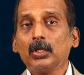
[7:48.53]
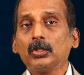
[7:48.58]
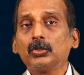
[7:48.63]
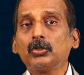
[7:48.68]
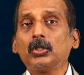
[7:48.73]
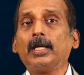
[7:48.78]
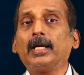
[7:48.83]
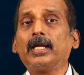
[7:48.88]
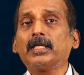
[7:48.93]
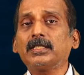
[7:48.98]

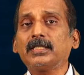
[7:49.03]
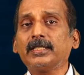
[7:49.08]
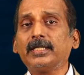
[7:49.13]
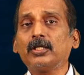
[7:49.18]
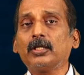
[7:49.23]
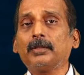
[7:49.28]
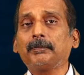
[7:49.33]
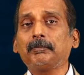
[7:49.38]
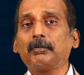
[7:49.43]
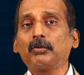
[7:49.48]
So let us say
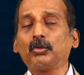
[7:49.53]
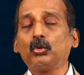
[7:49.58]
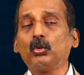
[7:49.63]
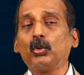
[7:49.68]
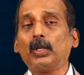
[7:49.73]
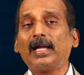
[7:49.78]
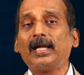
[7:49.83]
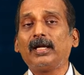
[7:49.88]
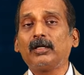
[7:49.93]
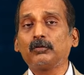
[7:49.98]
that
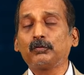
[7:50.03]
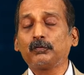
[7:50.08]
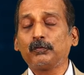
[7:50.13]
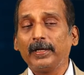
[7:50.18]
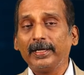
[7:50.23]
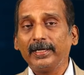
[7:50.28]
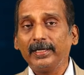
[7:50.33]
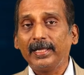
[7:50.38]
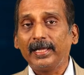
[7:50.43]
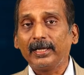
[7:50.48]
you have
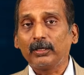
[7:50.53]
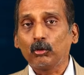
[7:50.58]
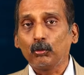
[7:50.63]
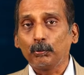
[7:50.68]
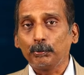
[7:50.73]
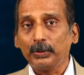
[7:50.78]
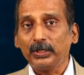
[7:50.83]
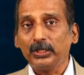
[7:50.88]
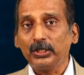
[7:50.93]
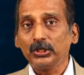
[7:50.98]
5 lakh
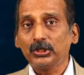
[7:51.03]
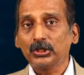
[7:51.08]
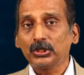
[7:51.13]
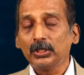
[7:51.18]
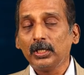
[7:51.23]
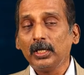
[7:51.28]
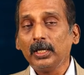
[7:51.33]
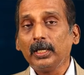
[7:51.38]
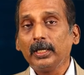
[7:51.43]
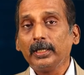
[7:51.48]

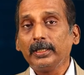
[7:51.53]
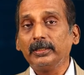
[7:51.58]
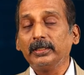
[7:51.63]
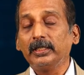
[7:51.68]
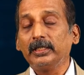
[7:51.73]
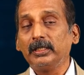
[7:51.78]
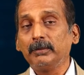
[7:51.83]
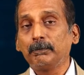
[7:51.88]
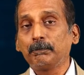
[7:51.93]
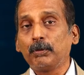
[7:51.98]
rupees in
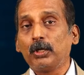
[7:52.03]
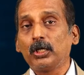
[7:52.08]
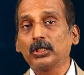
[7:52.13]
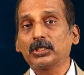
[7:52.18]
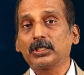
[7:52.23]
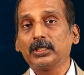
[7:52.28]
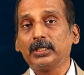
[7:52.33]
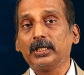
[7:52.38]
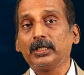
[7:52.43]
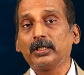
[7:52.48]
the
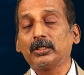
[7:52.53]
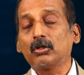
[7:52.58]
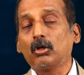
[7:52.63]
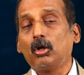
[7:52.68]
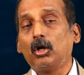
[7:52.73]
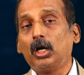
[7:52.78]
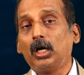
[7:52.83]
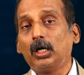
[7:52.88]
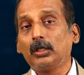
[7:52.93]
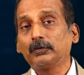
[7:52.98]
deposit
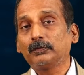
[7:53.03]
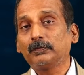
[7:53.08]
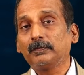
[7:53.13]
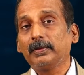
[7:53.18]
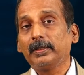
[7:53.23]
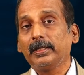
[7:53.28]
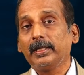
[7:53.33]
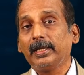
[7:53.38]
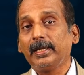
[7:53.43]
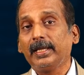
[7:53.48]
of
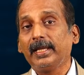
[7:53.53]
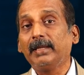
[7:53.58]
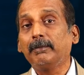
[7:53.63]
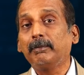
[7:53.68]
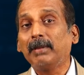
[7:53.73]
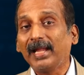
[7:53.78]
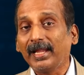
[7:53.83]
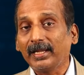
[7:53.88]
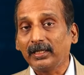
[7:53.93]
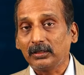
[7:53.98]
a
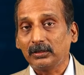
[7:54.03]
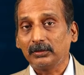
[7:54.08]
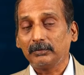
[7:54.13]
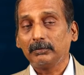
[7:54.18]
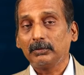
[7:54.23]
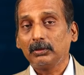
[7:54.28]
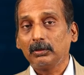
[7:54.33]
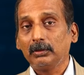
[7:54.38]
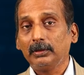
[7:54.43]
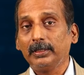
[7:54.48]
bank.
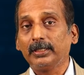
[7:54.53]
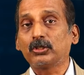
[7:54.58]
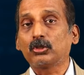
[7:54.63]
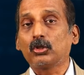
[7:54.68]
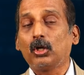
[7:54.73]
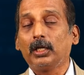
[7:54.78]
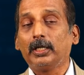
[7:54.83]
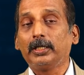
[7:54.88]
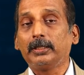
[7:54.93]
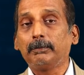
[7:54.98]
Let's
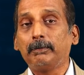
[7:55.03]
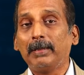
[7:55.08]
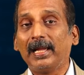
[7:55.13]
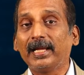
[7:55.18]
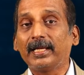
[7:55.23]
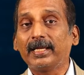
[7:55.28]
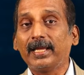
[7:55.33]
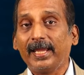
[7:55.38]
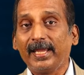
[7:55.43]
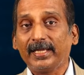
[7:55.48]
call it
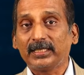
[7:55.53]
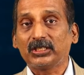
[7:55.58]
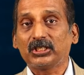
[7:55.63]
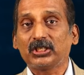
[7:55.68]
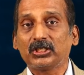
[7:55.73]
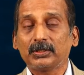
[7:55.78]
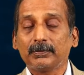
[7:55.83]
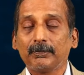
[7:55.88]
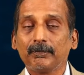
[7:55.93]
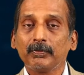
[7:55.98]
Bank
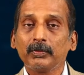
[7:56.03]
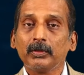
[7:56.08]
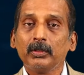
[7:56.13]
X.